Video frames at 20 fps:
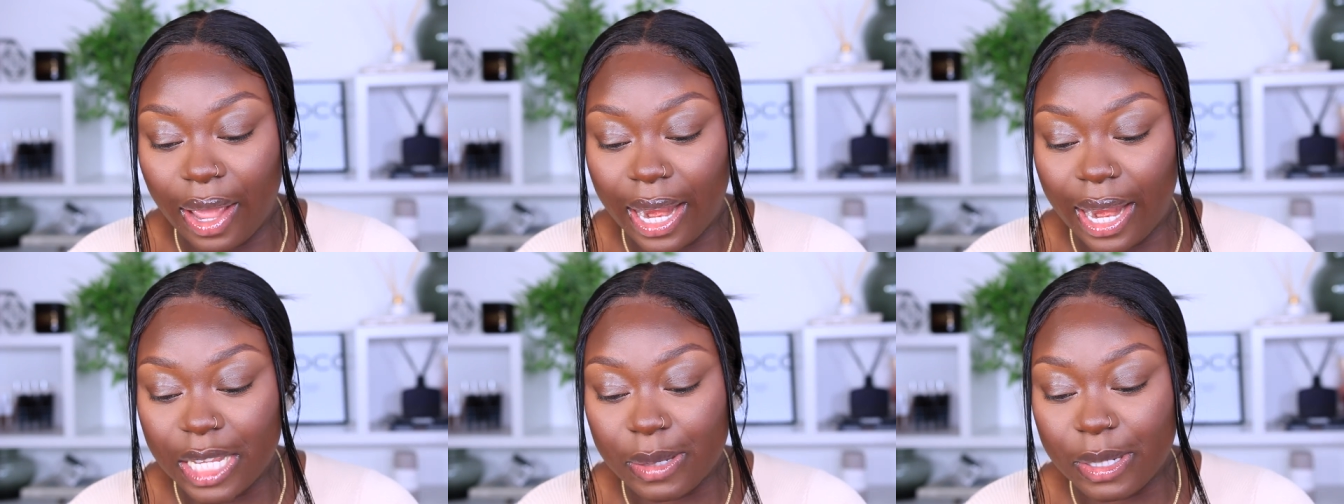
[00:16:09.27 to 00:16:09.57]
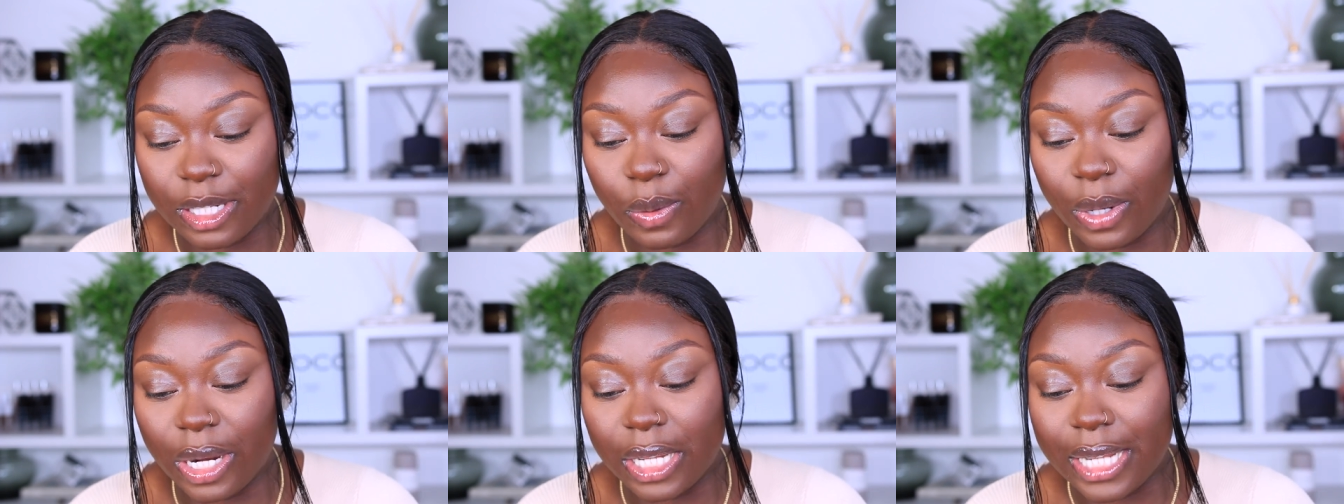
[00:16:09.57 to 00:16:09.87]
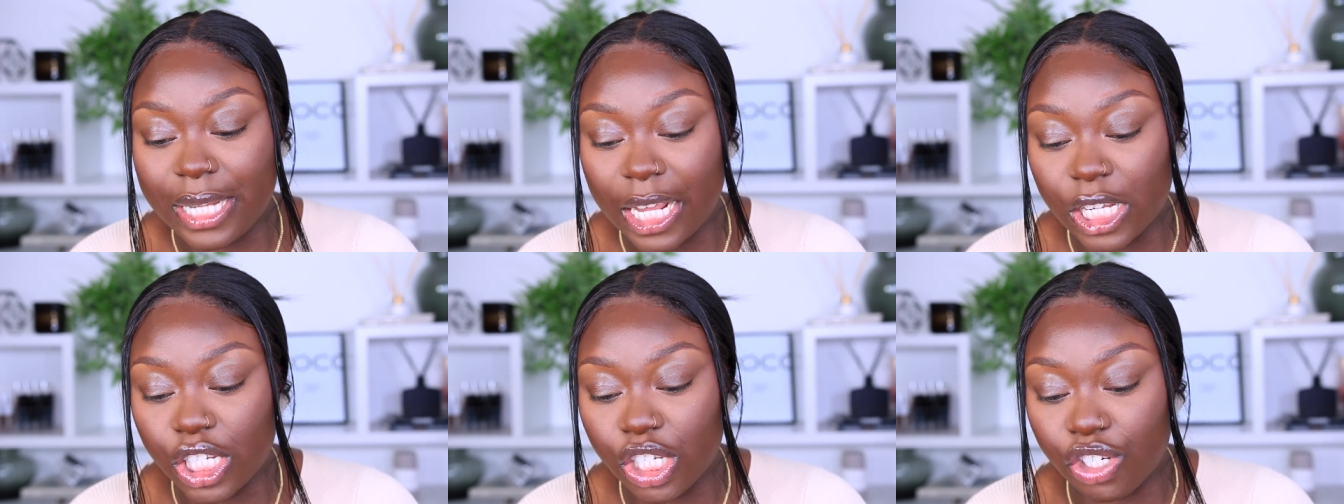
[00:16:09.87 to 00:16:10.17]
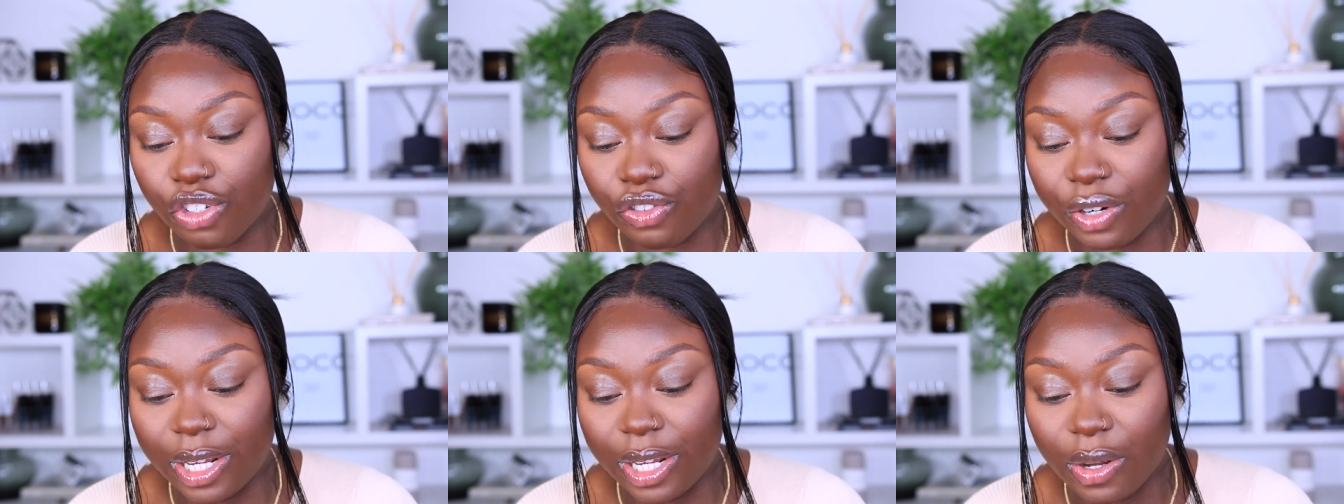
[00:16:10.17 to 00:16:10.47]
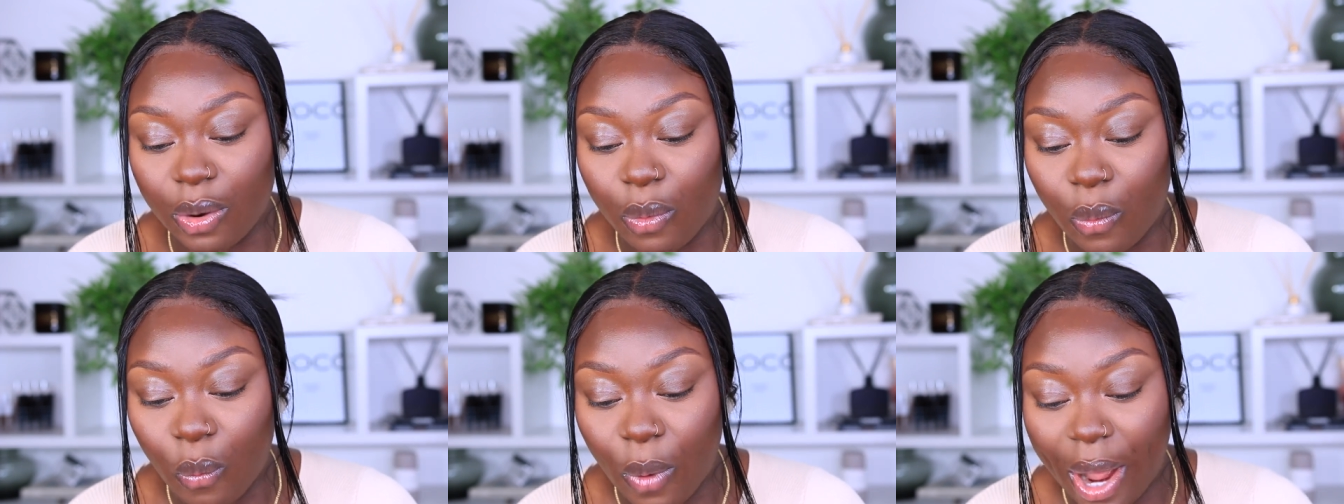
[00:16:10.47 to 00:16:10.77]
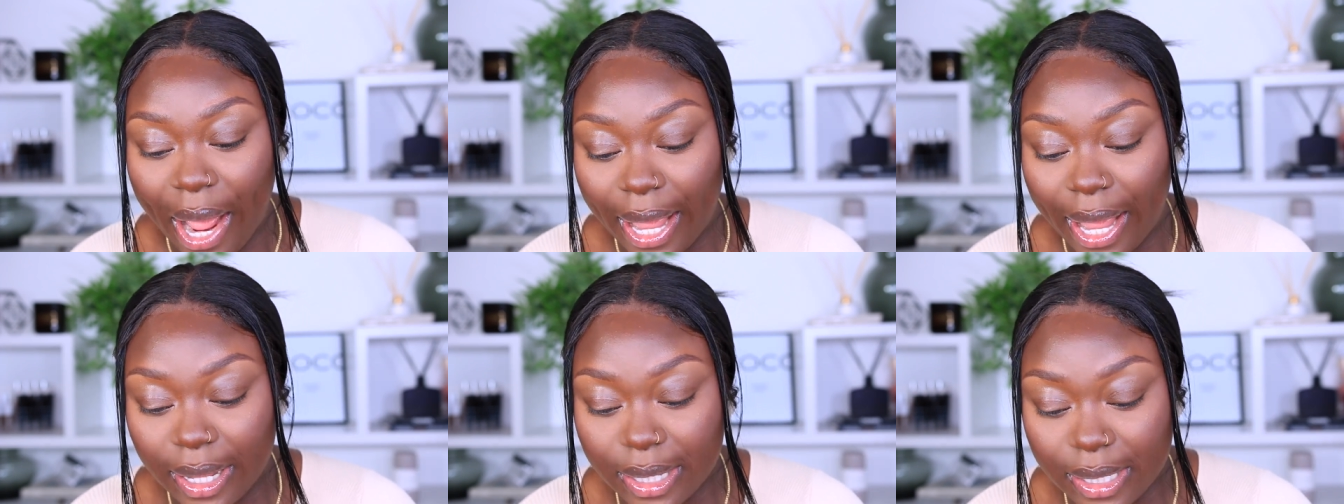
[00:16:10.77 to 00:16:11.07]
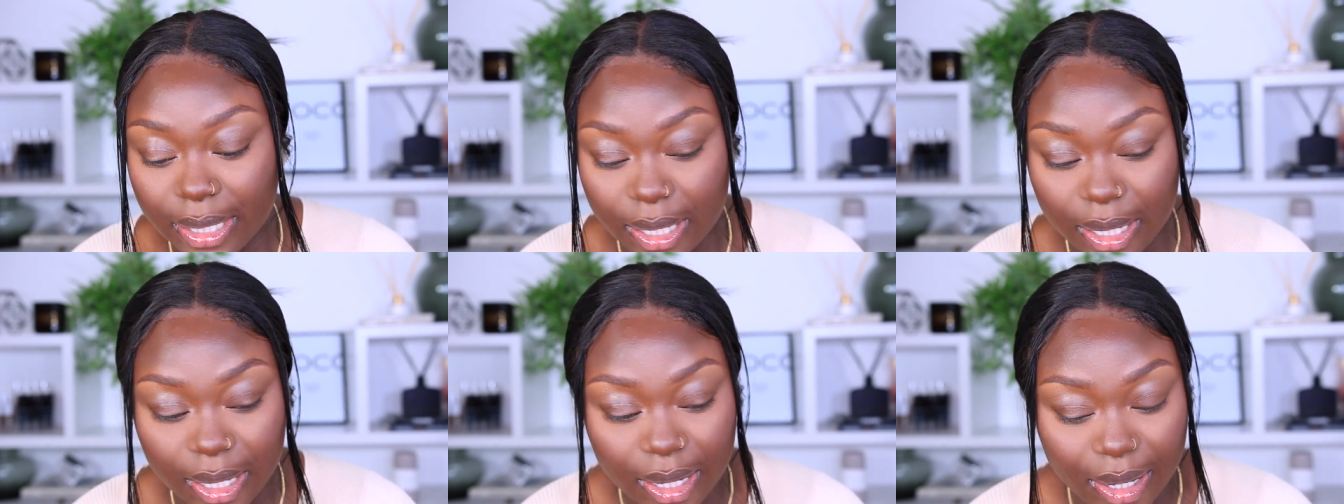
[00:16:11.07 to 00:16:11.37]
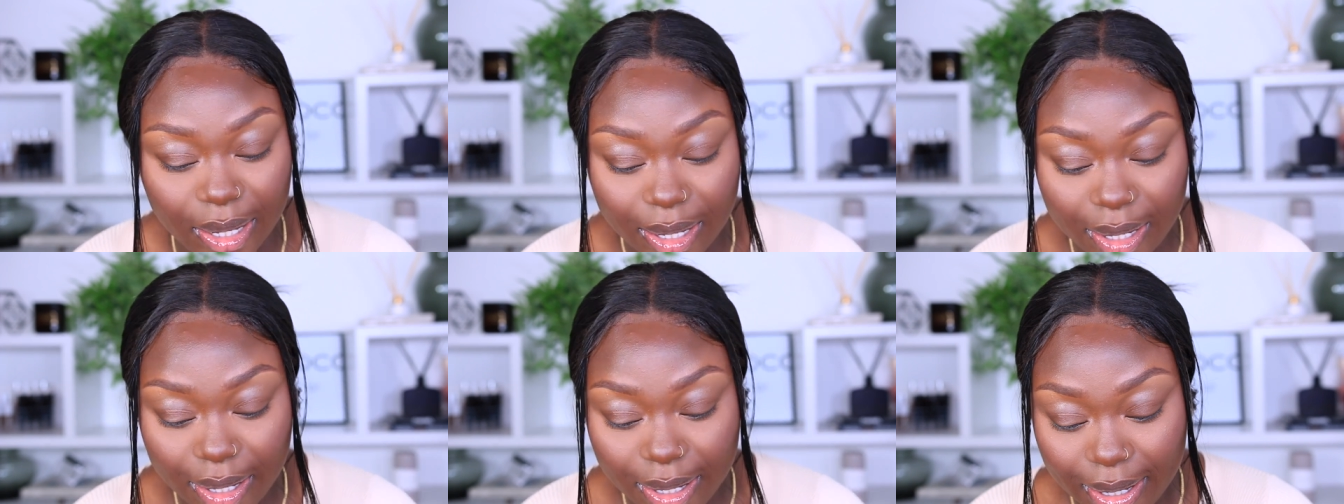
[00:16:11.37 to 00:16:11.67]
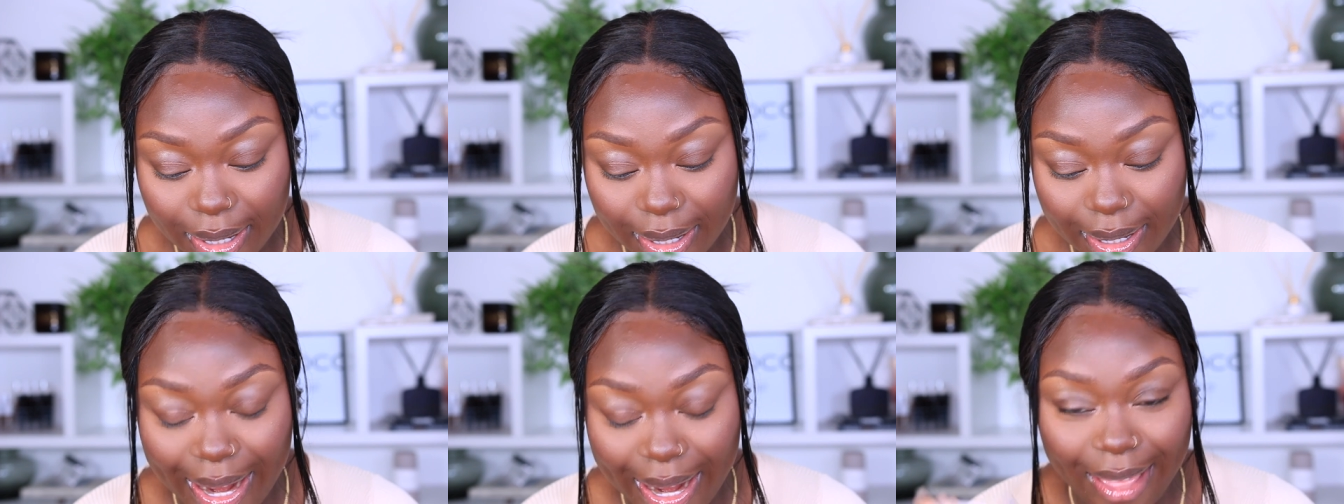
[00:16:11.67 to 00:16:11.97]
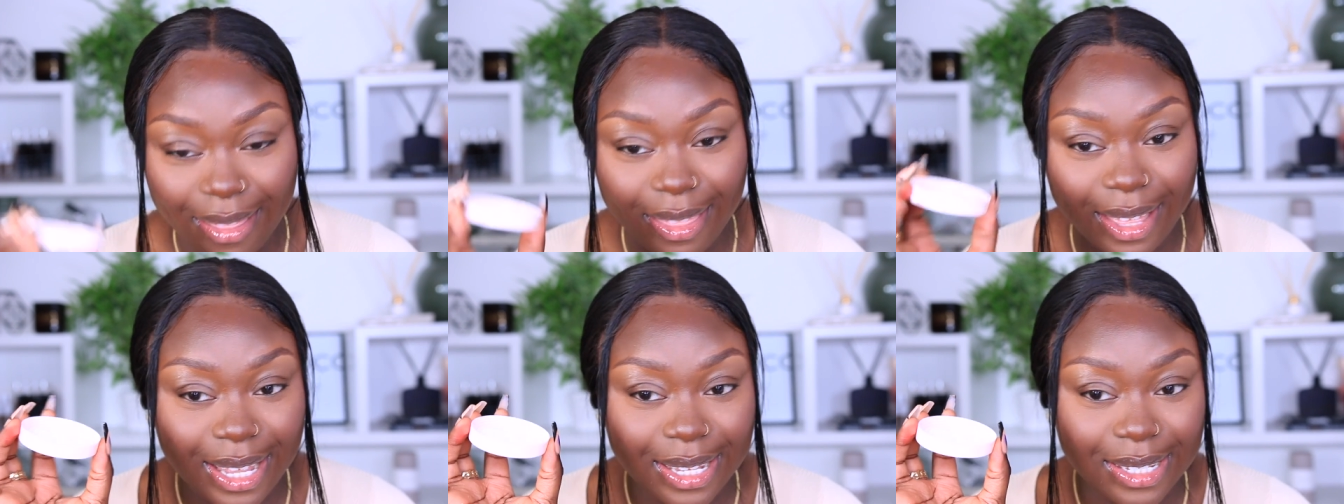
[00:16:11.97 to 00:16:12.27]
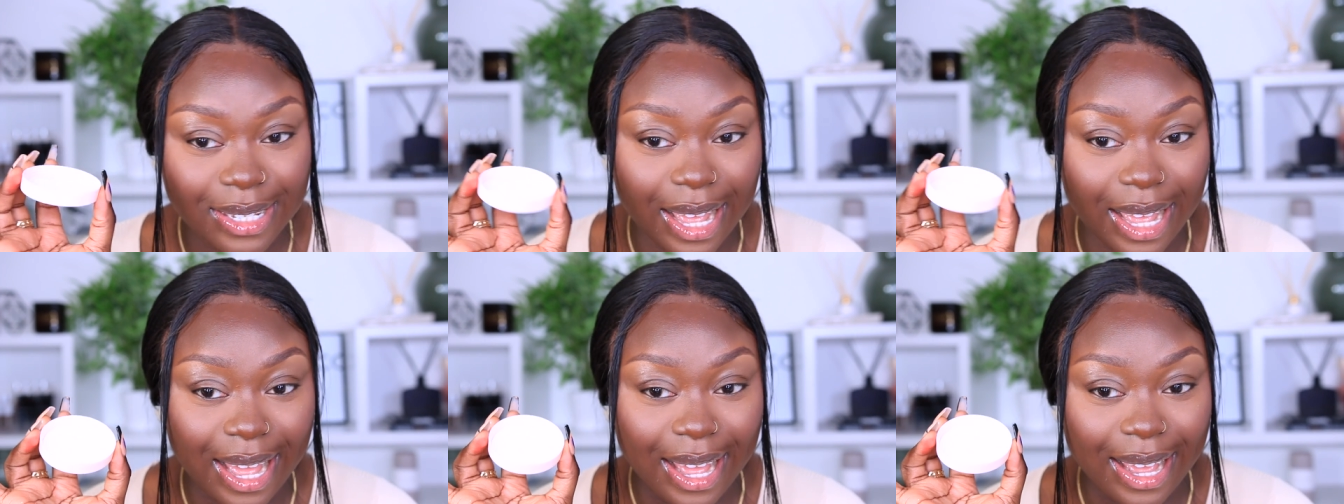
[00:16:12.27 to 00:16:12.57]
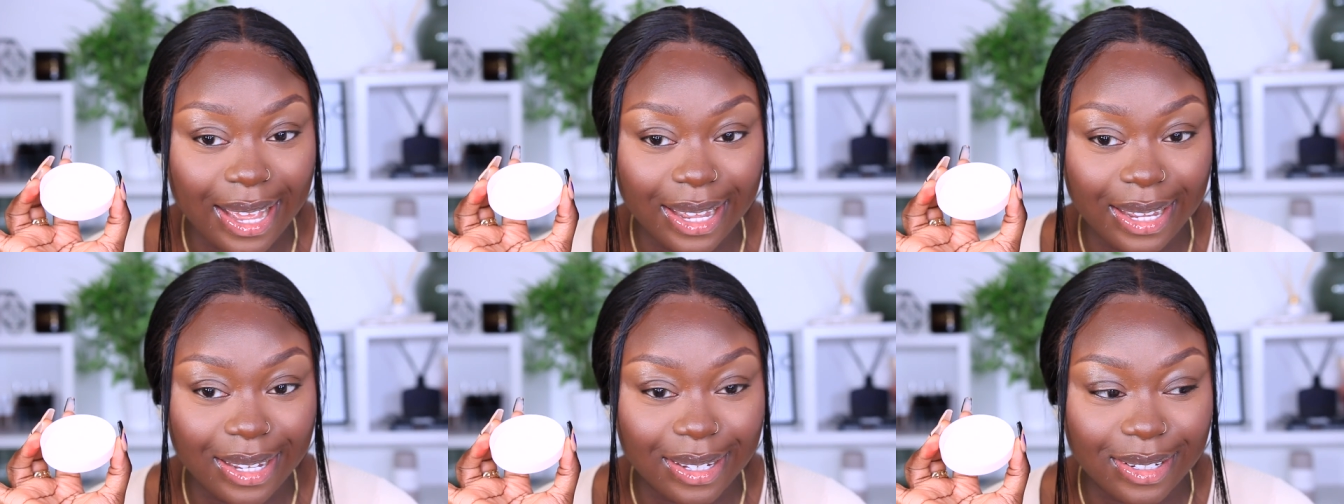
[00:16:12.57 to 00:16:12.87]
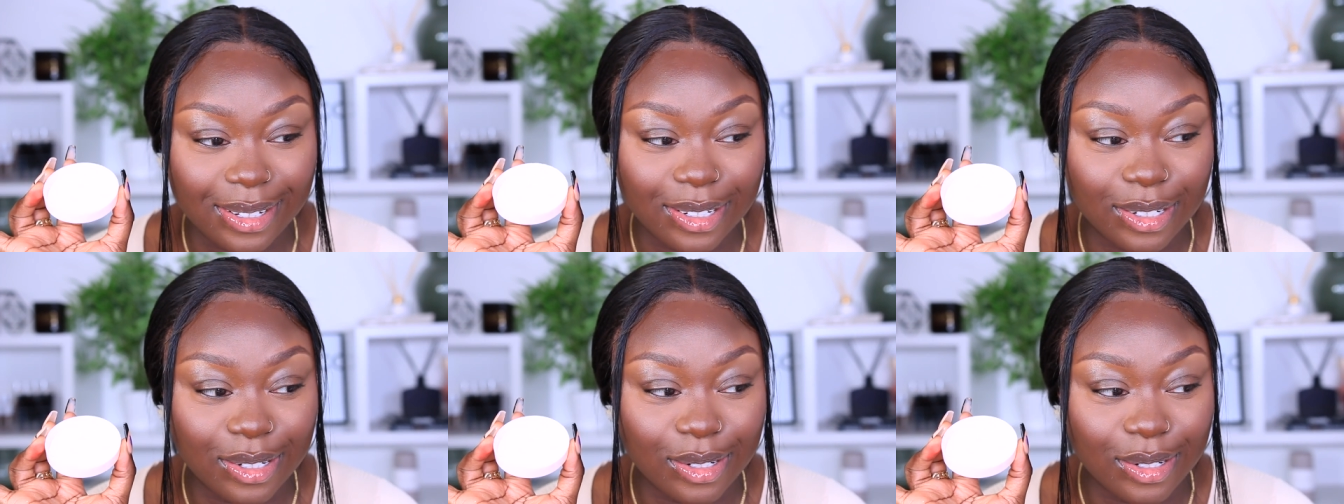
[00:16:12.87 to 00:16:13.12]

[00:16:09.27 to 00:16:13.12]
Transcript: and especially when it's like streak white like this, I